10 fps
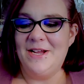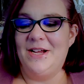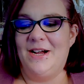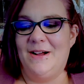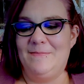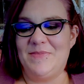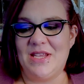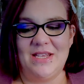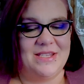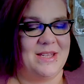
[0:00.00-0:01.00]

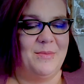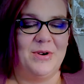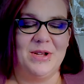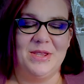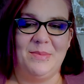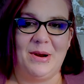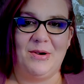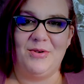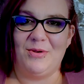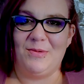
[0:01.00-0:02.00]
It's somewhere in the
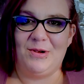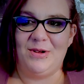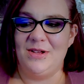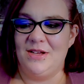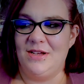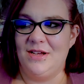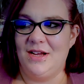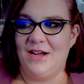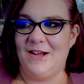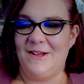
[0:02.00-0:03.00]
paranormal
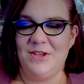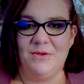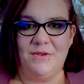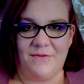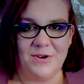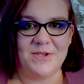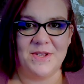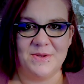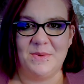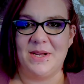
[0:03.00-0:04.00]
universe
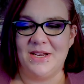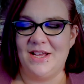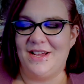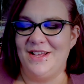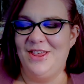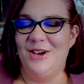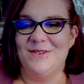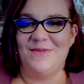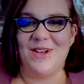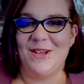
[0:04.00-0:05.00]
is what
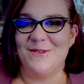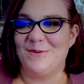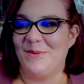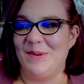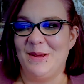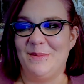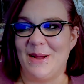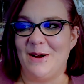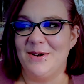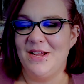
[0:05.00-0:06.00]
those videos will be
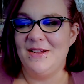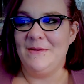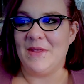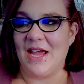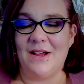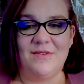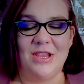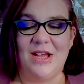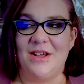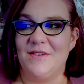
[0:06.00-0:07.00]
about. I have a
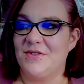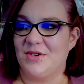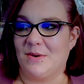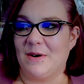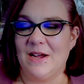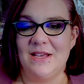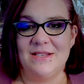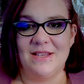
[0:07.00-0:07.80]
lot of stories